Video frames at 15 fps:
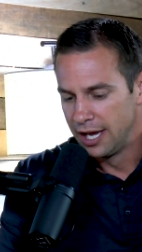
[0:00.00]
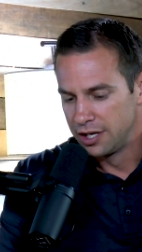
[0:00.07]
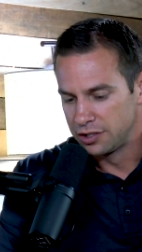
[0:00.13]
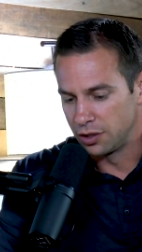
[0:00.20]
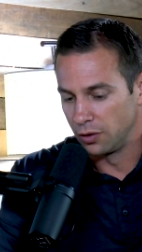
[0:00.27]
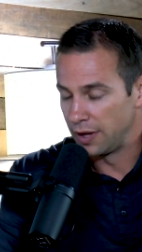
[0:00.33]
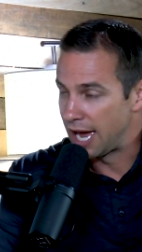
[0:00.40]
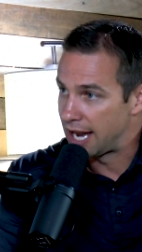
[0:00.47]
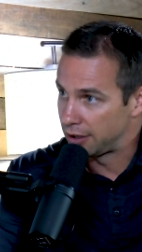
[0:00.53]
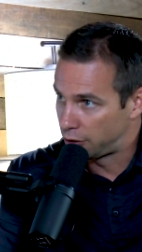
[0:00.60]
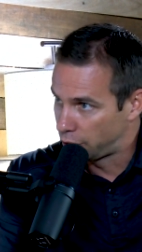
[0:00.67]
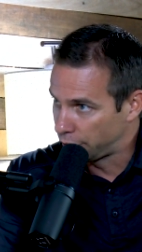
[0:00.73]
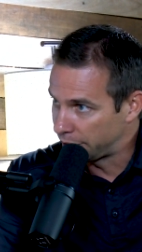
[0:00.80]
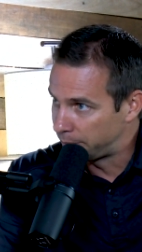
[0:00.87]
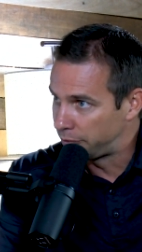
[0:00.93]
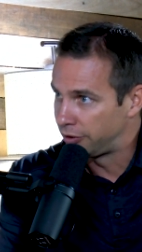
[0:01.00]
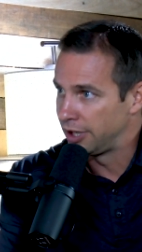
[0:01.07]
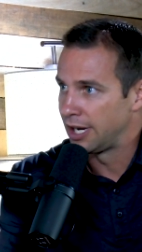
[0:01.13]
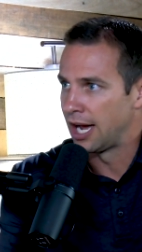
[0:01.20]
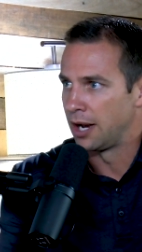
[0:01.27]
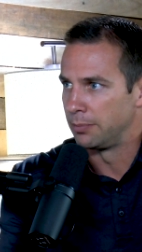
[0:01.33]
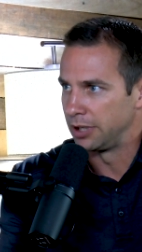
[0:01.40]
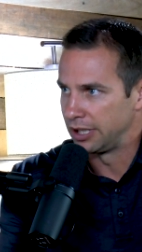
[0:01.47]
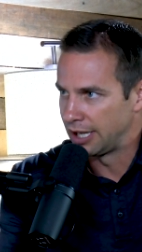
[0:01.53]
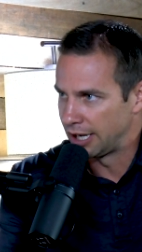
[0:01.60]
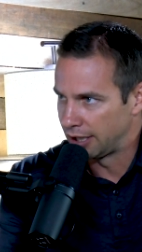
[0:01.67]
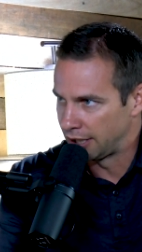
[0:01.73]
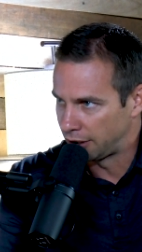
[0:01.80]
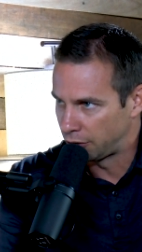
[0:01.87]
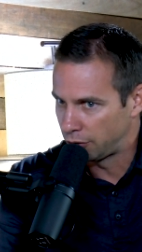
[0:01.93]
So that creeps in on me.
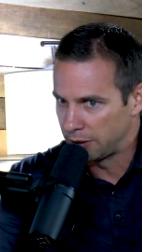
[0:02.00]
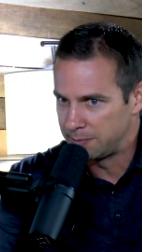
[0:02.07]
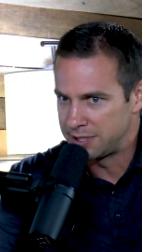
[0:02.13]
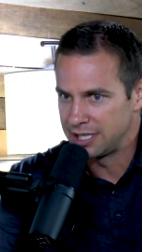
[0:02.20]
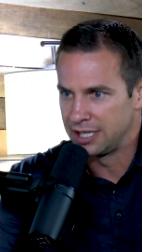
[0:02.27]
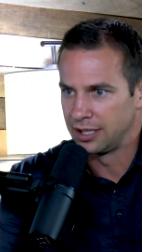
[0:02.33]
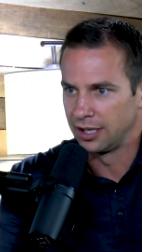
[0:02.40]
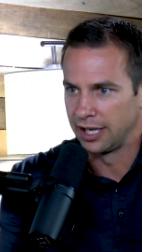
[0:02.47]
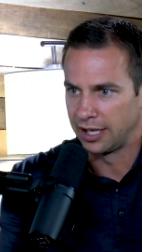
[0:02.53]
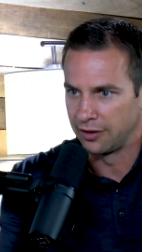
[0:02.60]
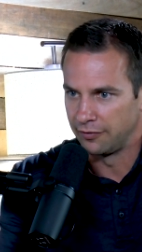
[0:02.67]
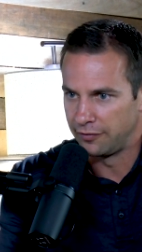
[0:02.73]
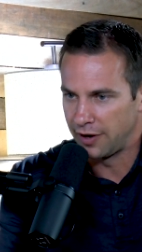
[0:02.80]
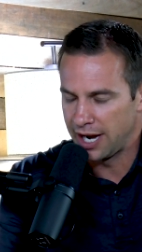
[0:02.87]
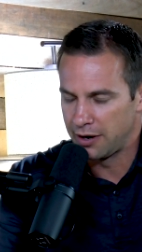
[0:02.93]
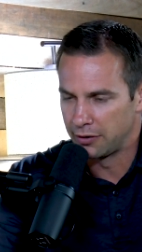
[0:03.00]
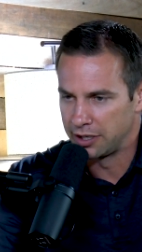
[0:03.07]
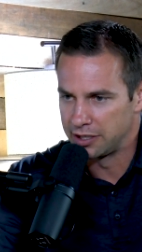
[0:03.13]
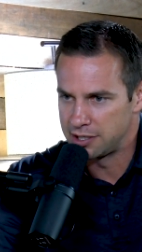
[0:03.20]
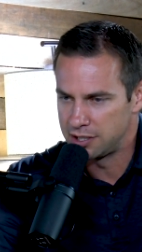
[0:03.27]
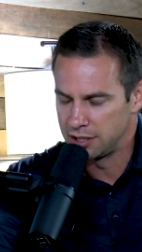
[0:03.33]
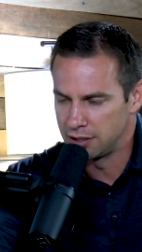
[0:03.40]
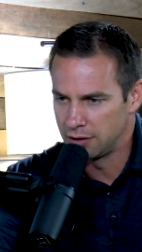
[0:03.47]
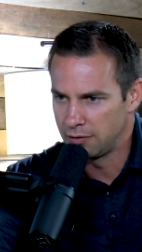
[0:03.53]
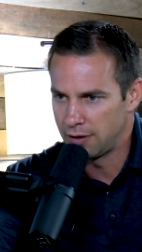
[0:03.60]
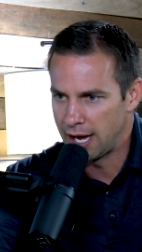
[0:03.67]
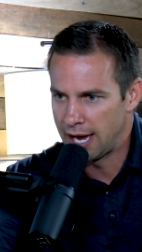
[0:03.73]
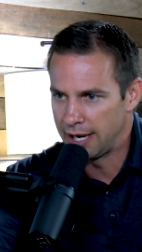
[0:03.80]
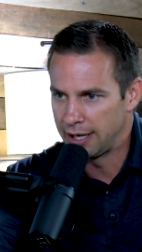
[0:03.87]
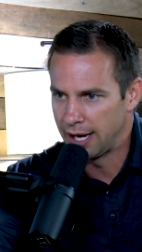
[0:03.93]
That it creeps in like a virus. You know,
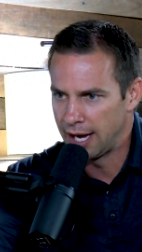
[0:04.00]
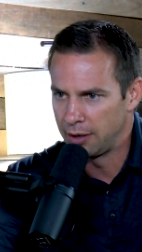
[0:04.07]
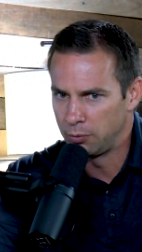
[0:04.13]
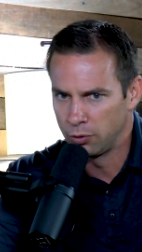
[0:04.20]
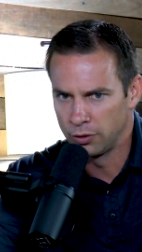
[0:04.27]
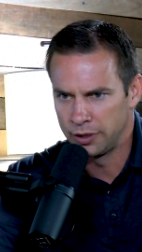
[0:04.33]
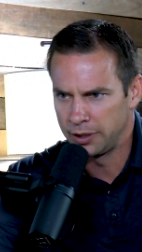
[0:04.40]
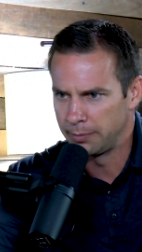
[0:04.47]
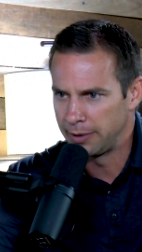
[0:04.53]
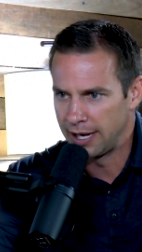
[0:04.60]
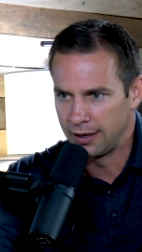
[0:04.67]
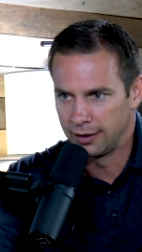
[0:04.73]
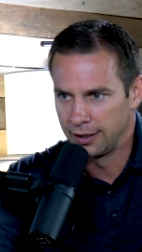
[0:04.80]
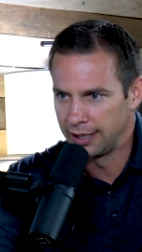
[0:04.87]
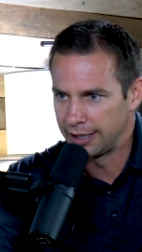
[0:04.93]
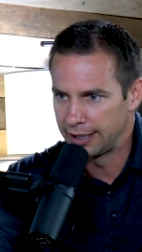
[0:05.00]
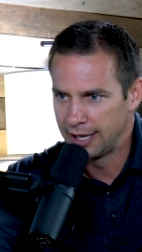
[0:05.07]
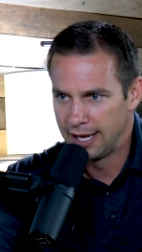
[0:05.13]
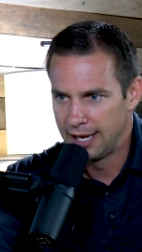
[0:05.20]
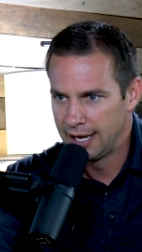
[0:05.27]
I I worry about like.